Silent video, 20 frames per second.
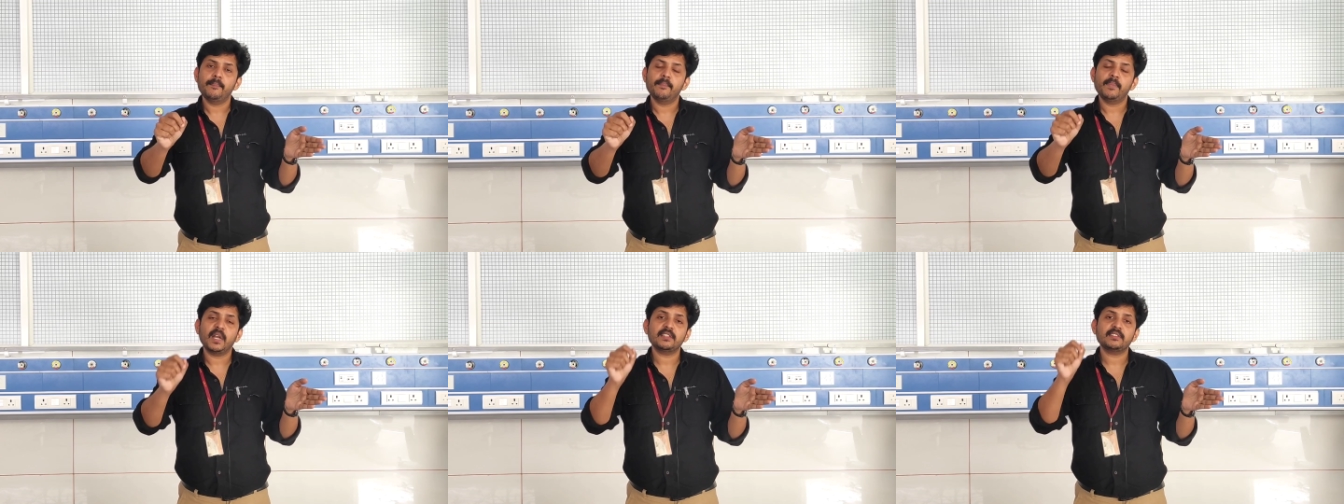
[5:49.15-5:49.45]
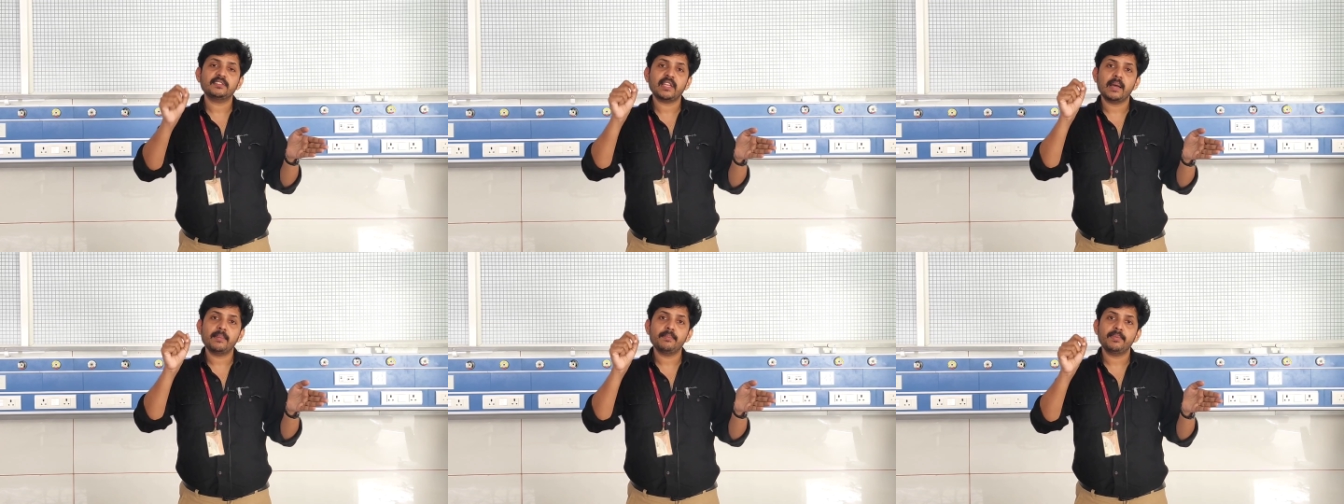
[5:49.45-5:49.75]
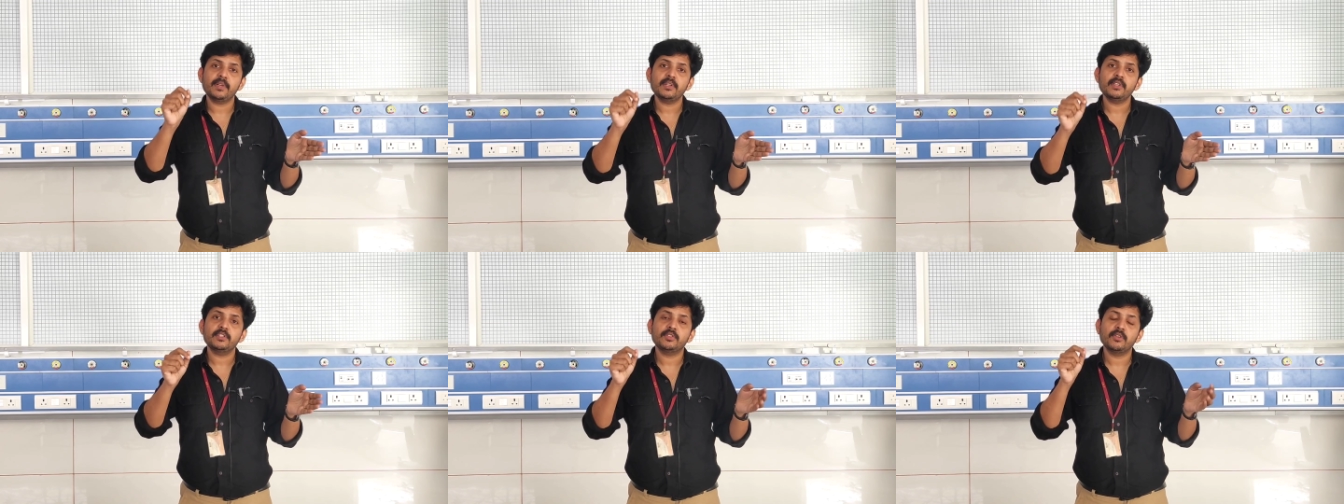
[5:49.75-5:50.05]
blood
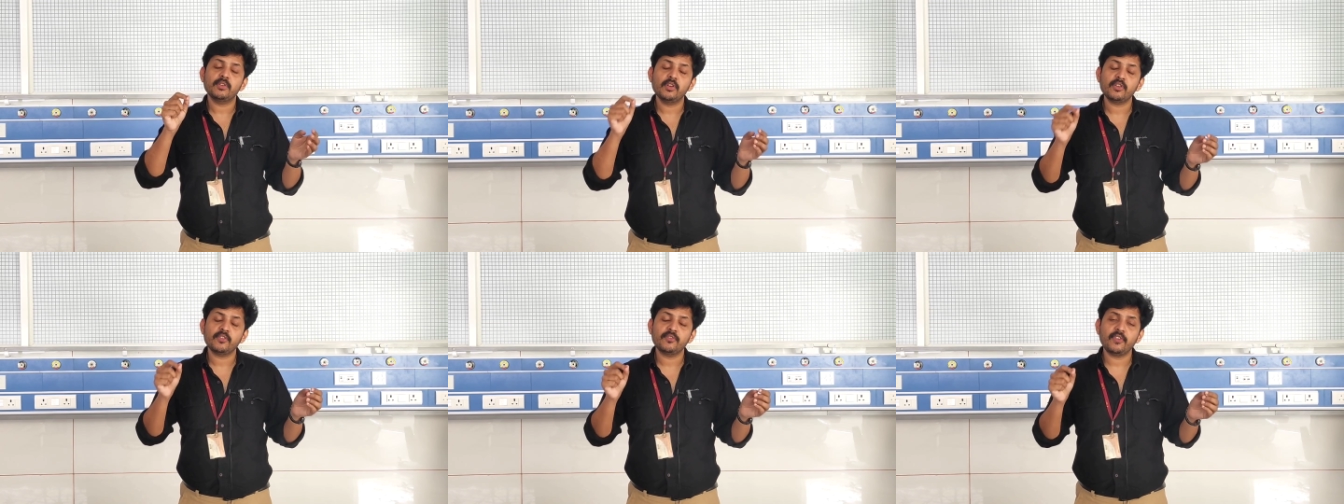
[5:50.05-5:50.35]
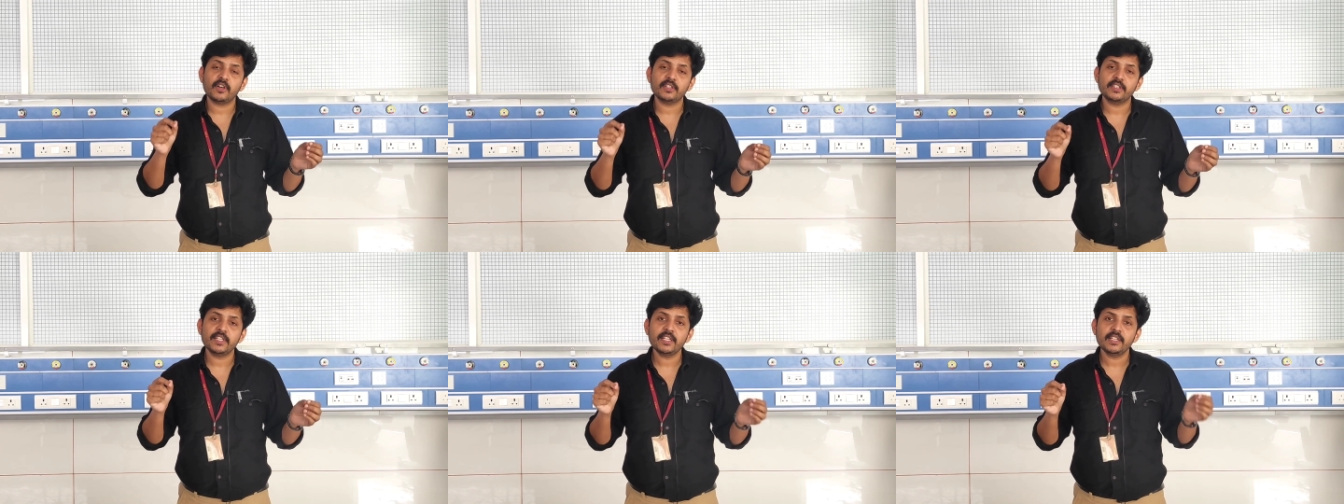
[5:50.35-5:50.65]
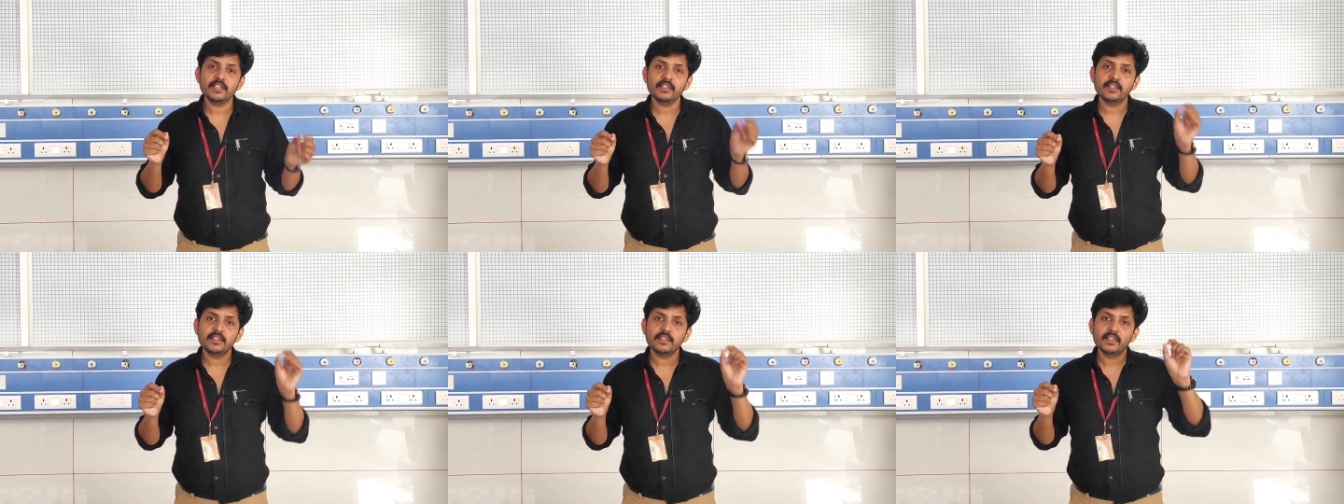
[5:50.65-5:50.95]
sample to look for the
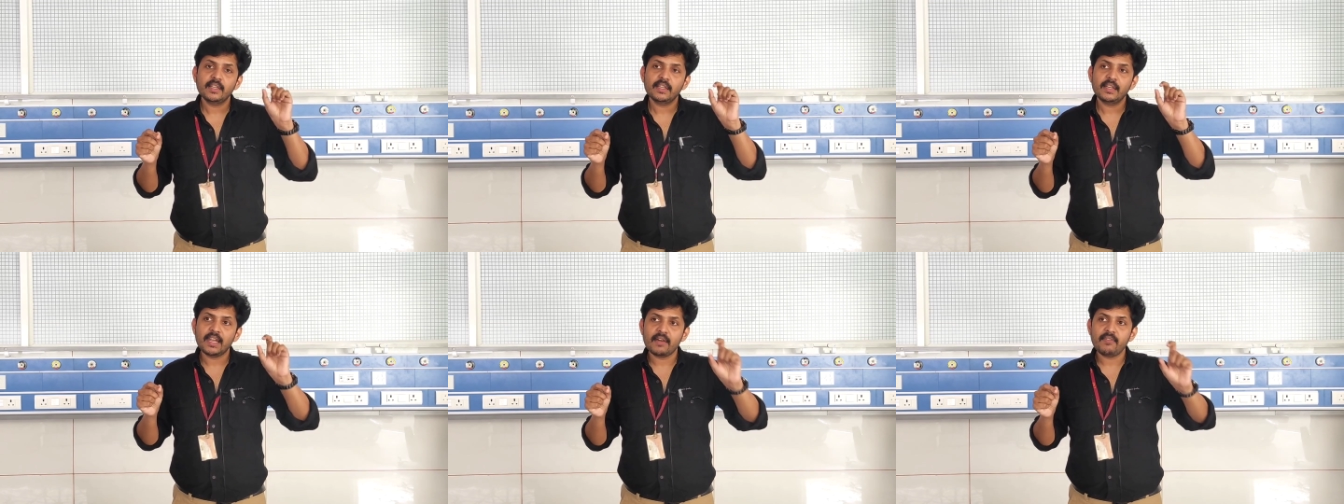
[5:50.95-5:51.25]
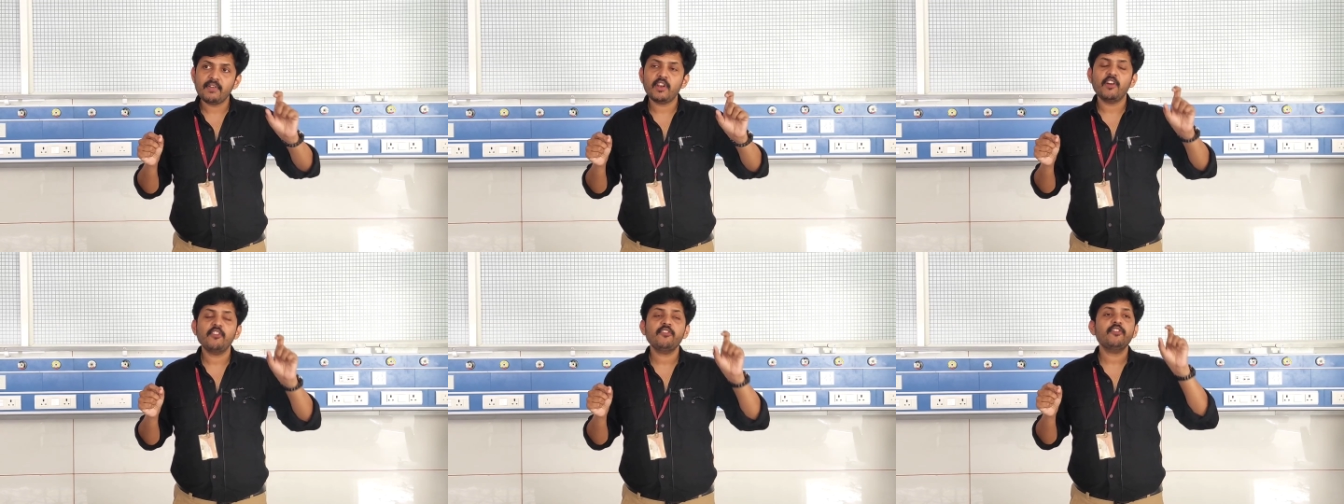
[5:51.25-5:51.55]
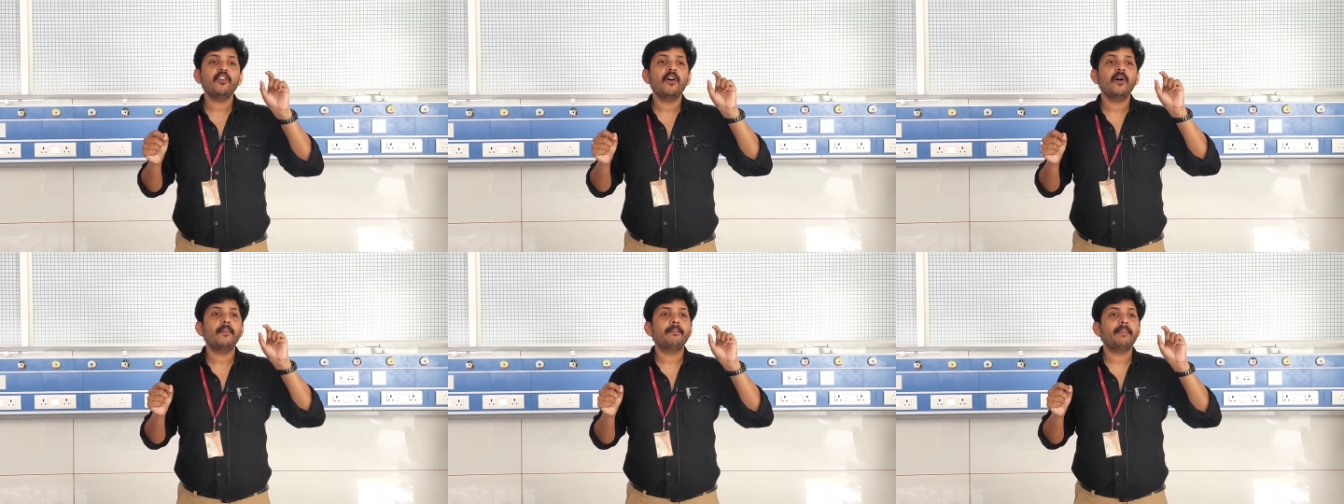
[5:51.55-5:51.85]
level of
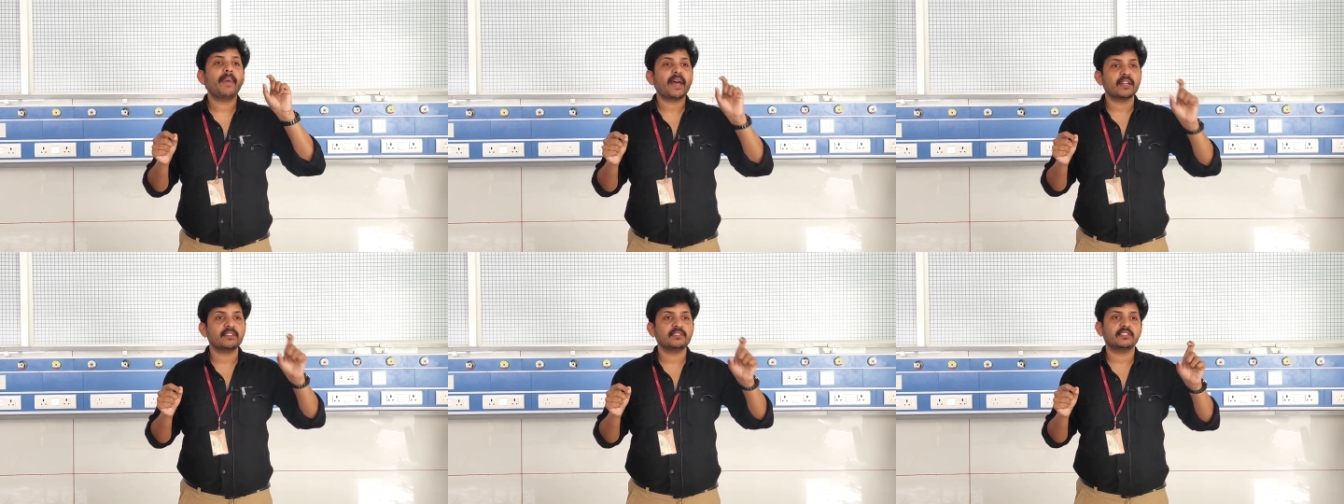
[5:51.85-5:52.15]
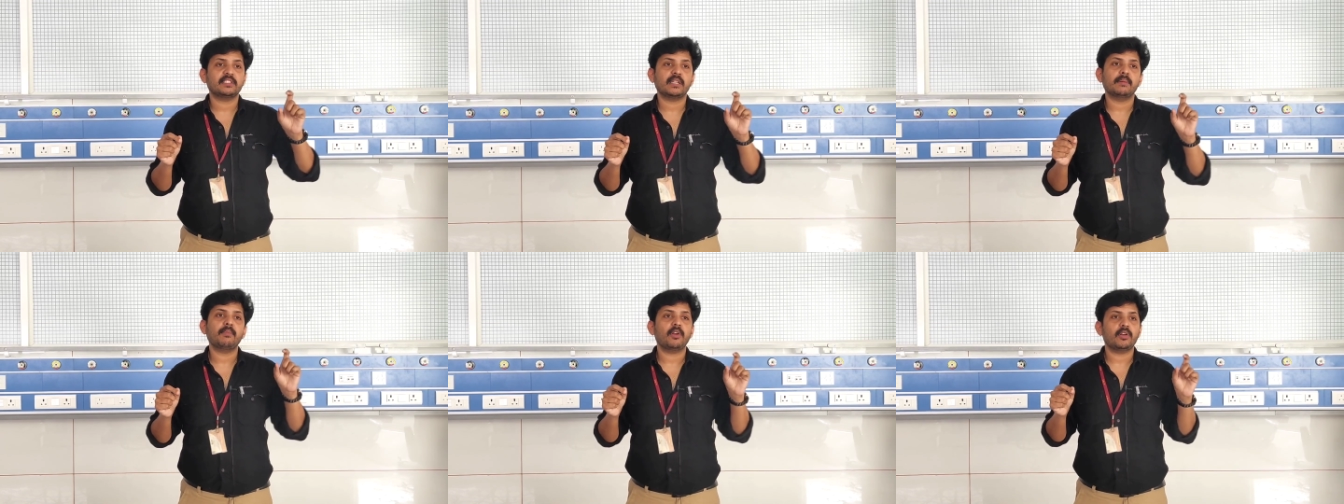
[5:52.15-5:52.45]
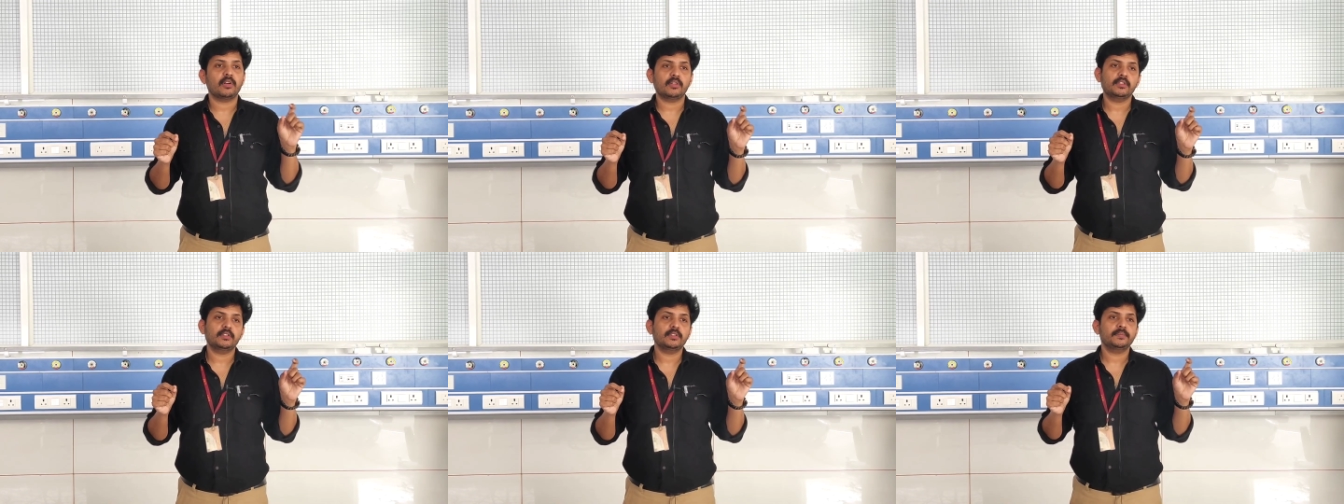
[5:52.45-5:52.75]
paracetamol.